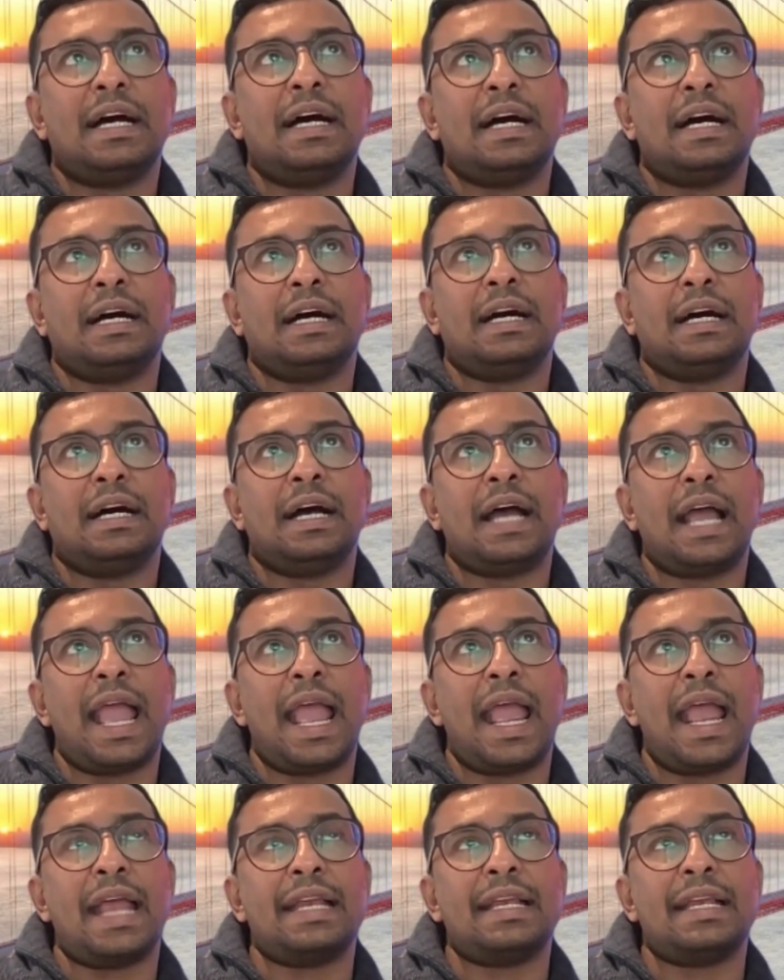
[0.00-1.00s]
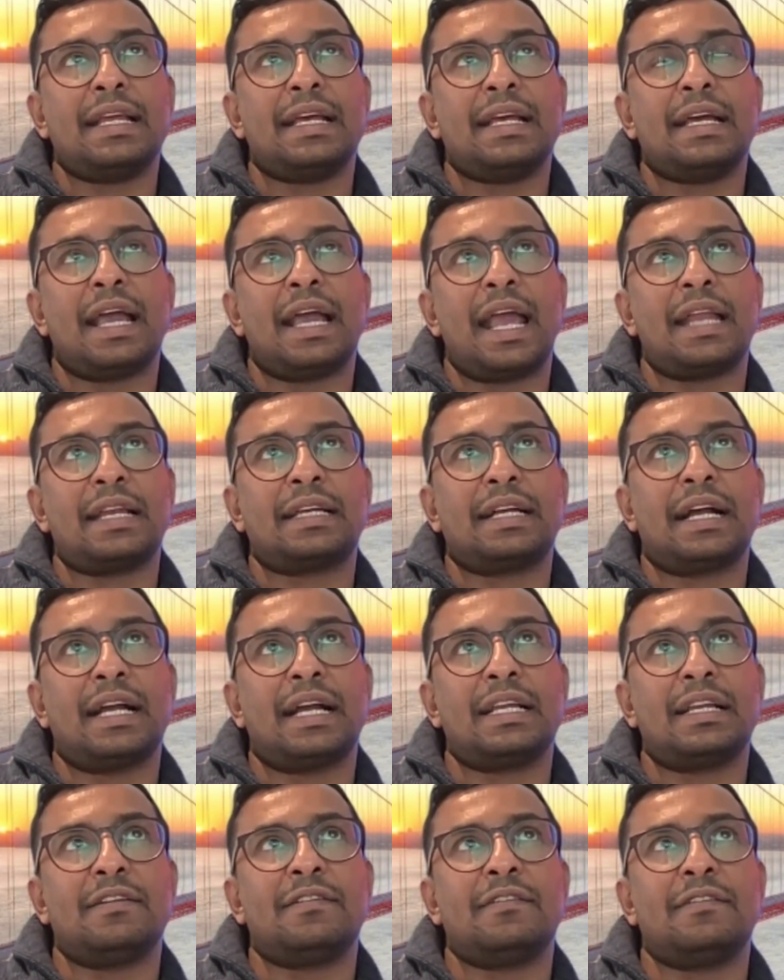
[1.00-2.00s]
uh, and
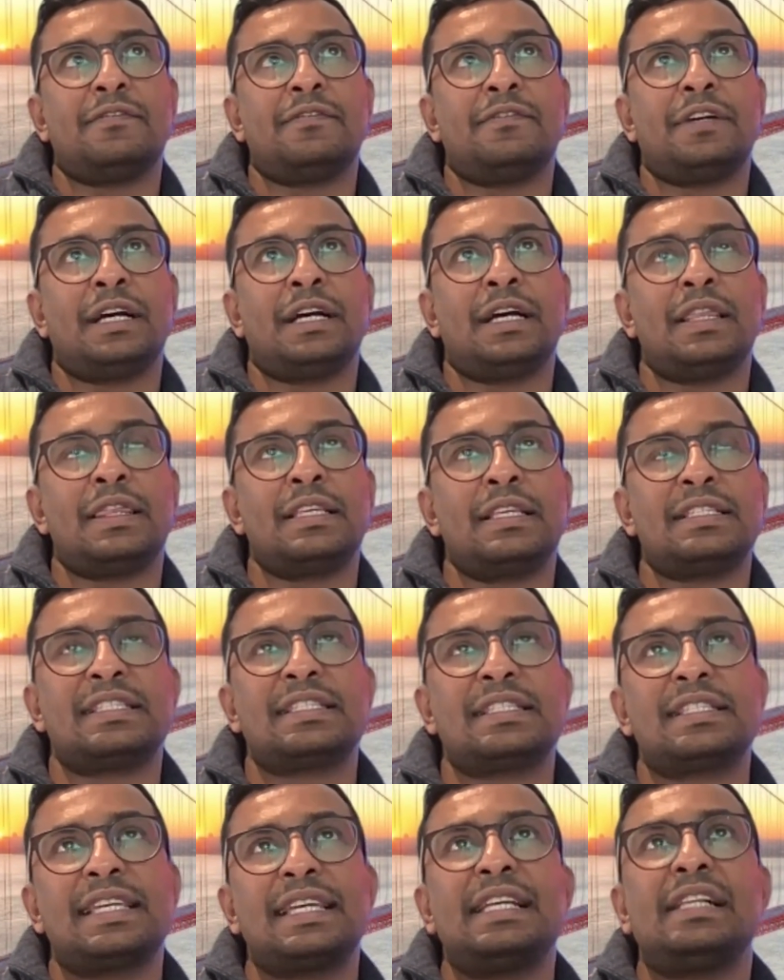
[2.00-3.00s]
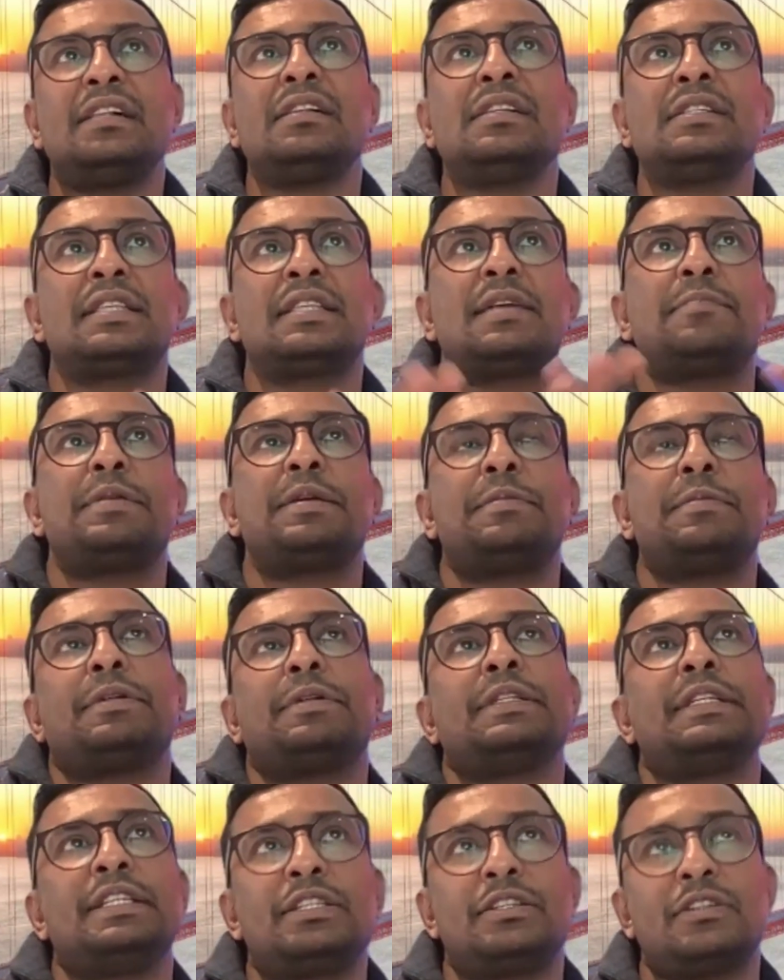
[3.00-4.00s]
kind of the skills that people
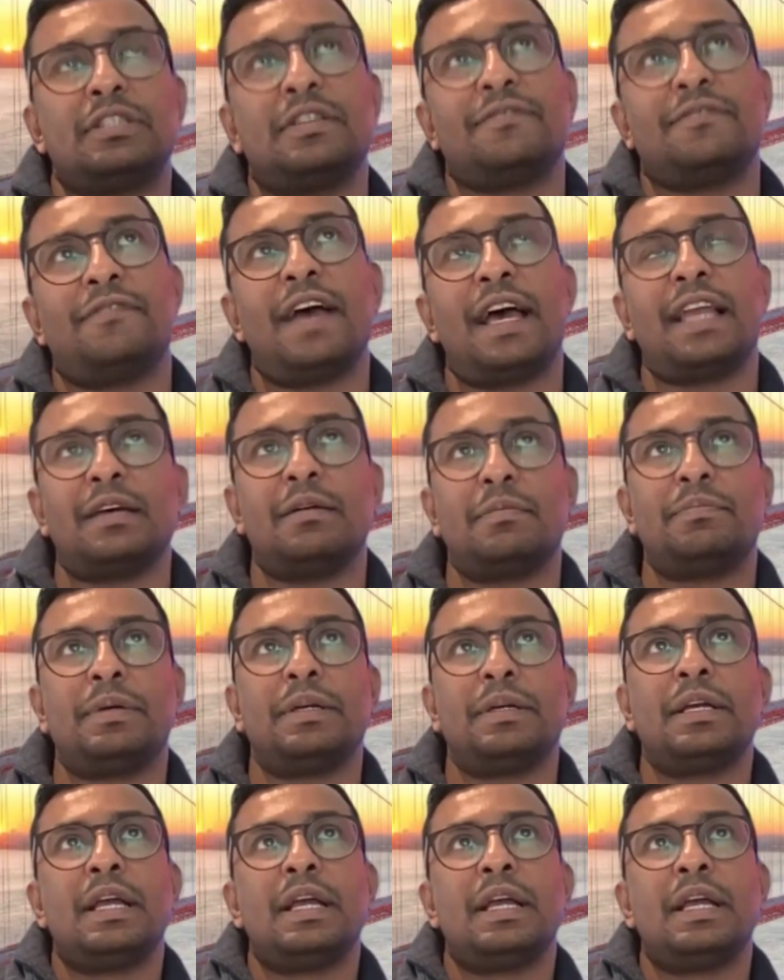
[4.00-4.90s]
need to develop.